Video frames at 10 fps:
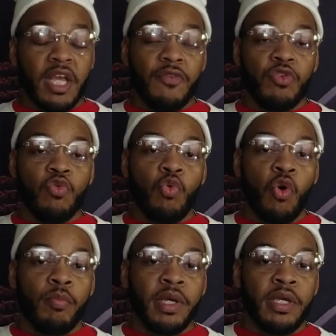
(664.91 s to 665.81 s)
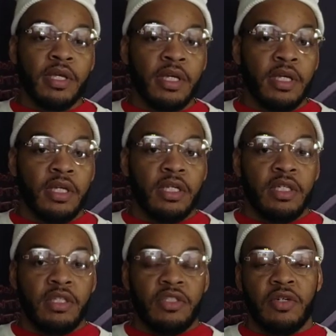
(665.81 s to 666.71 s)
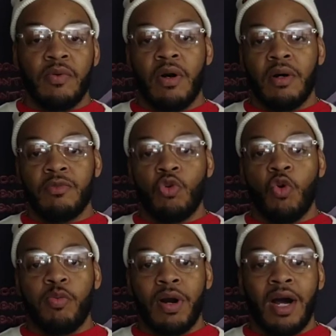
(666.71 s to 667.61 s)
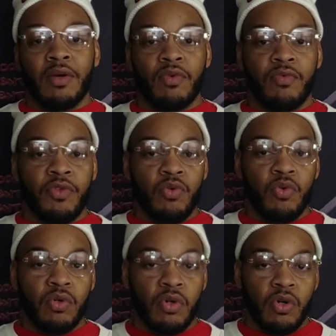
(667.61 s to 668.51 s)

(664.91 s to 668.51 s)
If you want me to um do a product review